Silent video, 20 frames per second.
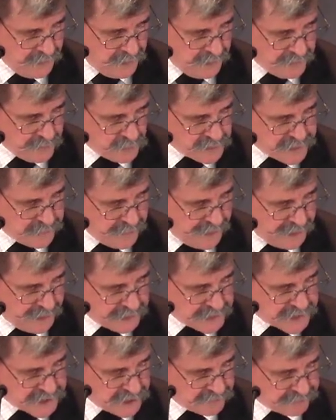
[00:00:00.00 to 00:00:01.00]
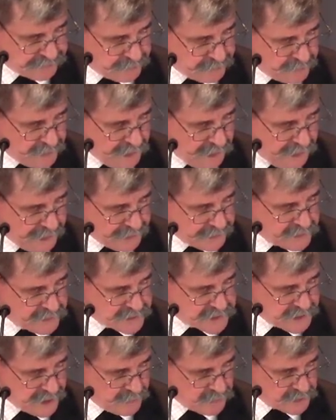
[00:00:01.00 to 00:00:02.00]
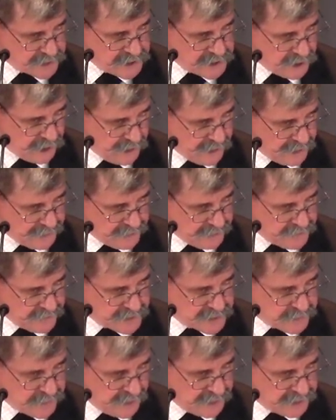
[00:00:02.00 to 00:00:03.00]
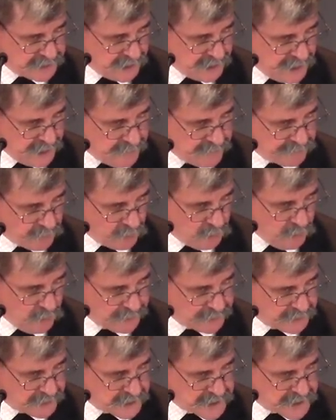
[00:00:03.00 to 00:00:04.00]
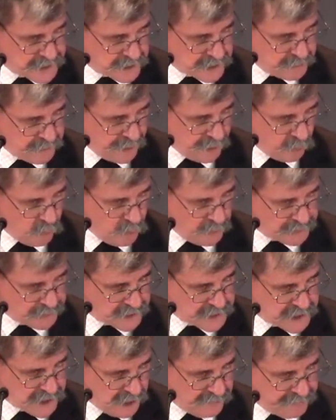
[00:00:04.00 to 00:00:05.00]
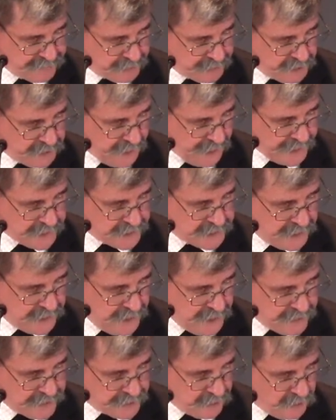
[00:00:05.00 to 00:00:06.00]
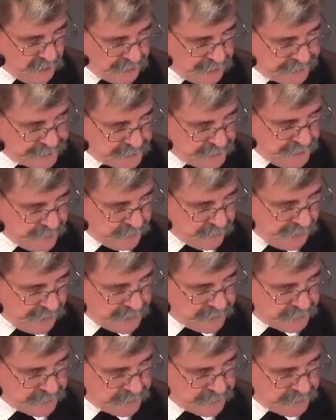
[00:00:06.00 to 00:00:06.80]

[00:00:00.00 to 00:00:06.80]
There was a man sent from God whose name was John. This man came for a witness, to bear witness of the light, that all through him might